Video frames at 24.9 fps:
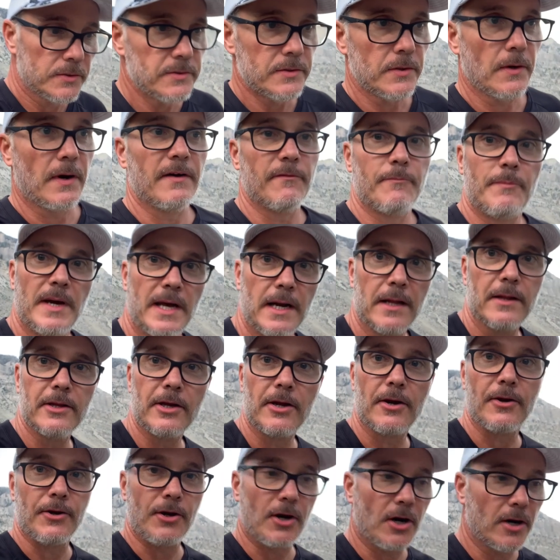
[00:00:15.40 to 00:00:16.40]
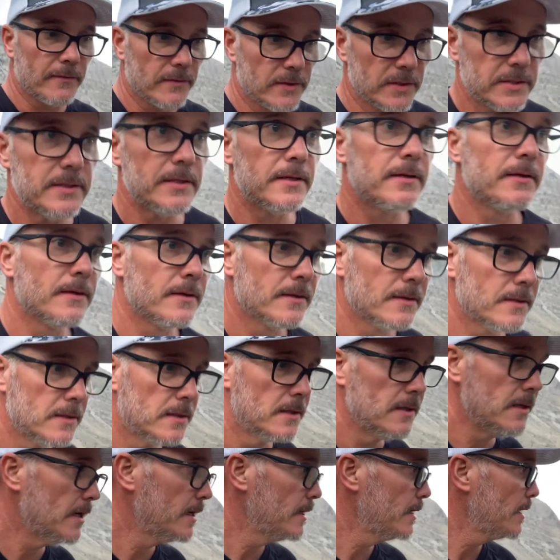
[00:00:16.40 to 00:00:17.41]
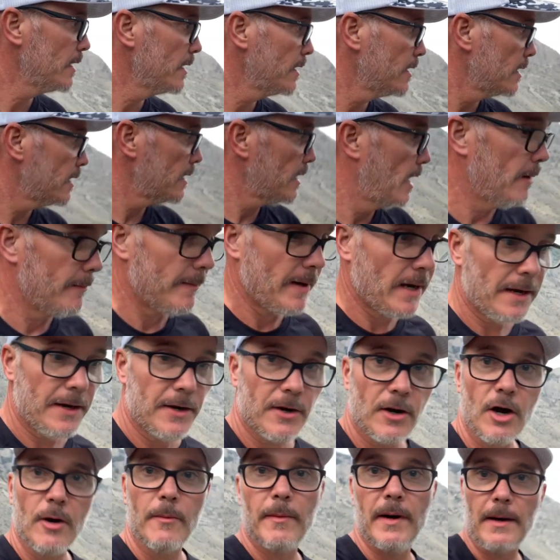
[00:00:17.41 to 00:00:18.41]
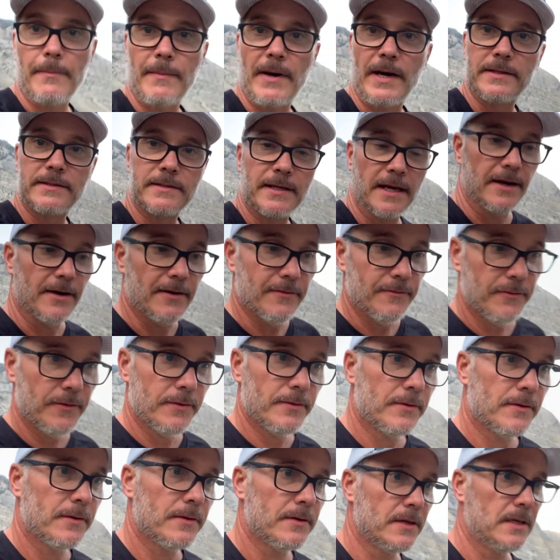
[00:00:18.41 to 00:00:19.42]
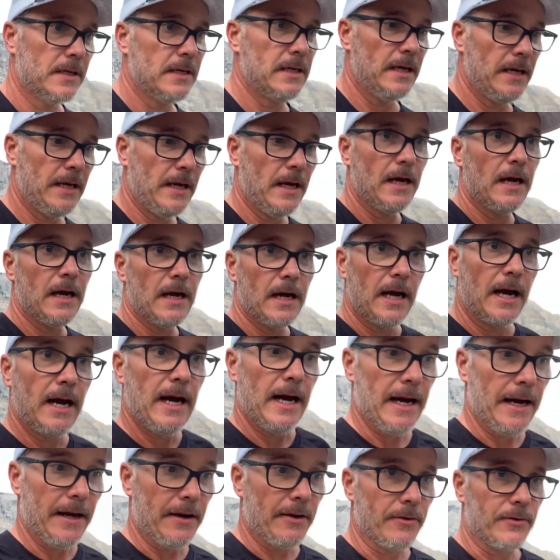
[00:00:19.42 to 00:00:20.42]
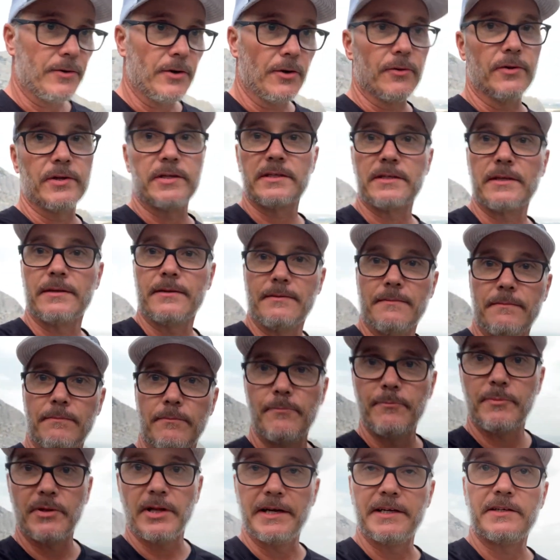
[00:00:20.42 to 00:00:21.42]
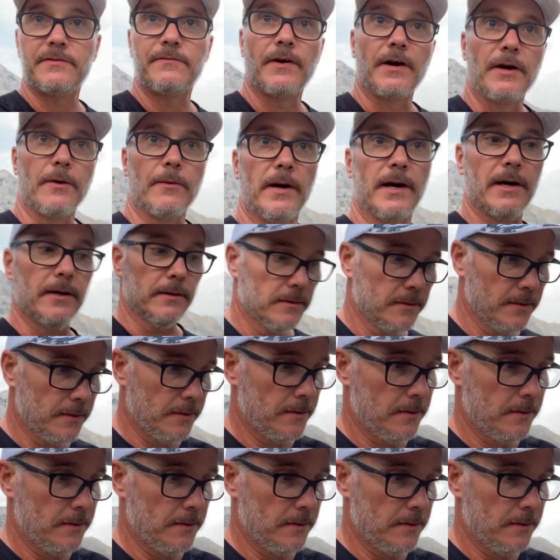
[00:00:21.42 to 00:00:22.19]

So I've been a little nervous. I'm out here all by myself. I don't know this place very well.